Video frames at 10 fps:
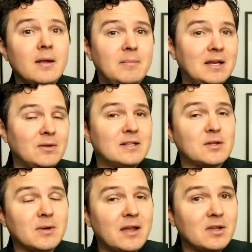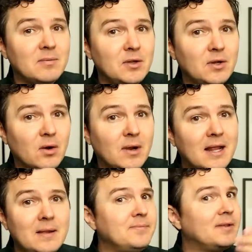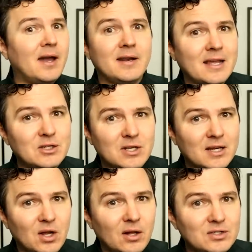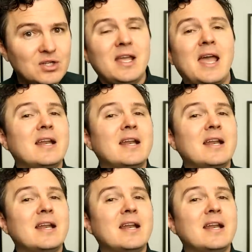Mantle has a thriving community already, cutting edge technology,